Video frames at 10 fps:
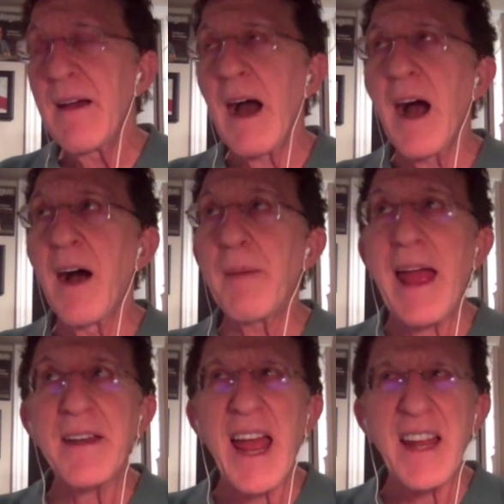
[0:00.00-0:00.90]

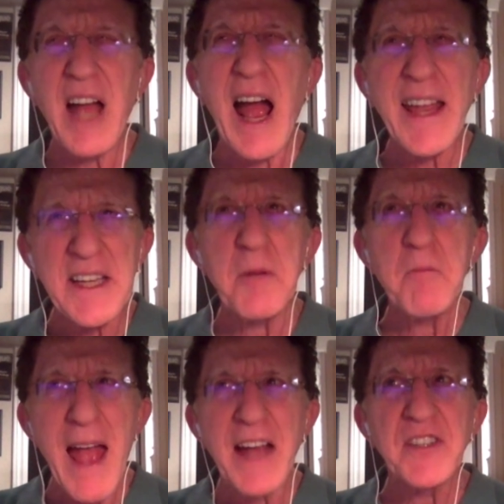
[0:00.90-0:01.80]
And I can
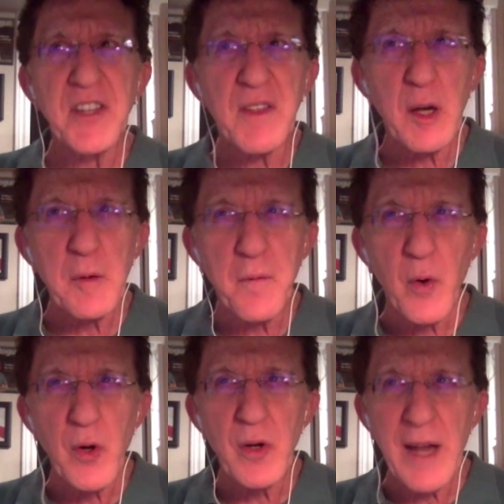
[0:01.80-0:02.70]
imagine,
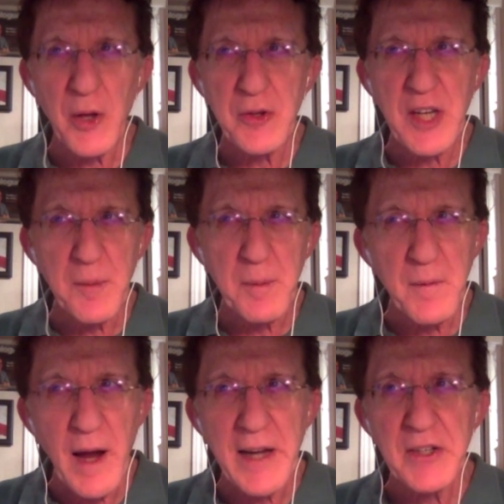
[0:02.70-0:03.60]
therefore, healthcare
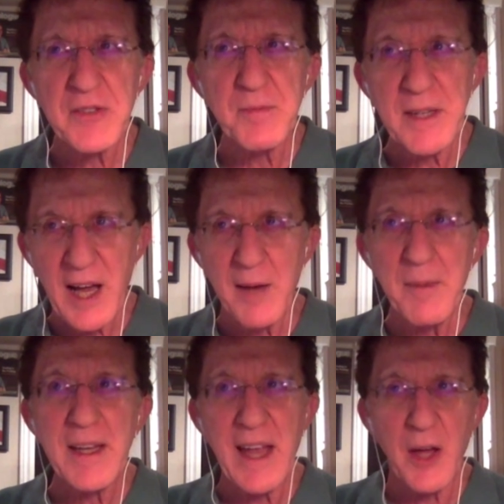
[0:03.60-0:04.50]
providers
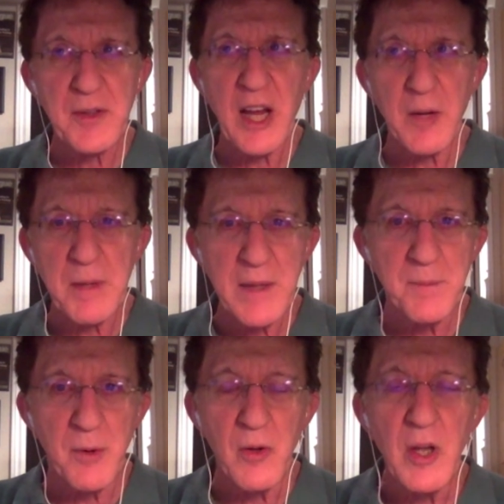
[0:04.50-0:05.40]
becoming healthcare
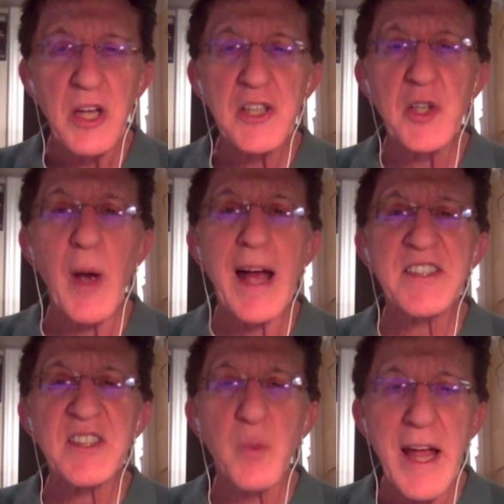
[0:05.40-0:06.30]
people to
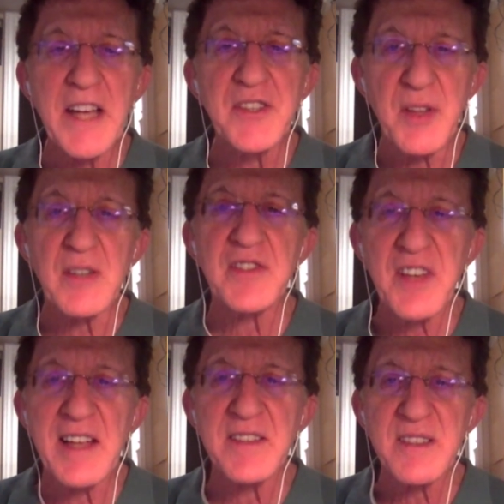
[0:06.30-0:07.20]
assuage their
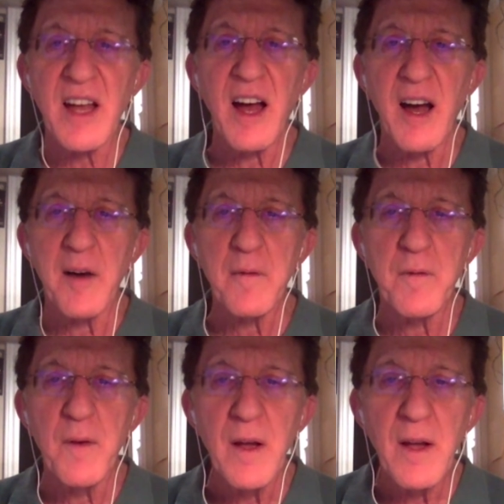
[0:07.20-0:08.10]
sense of,
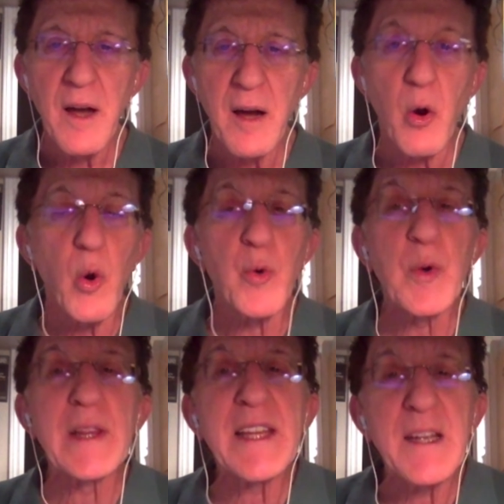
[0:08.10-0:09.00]
or
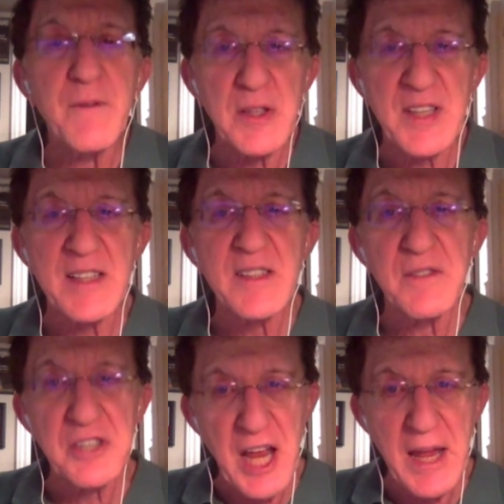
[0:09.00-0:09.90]
relieve their sense
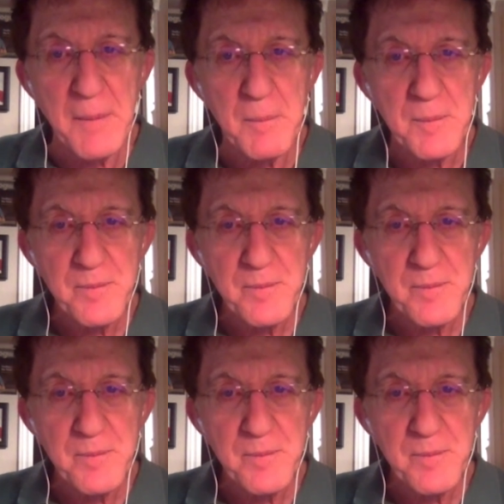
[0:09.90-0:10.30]
of shame,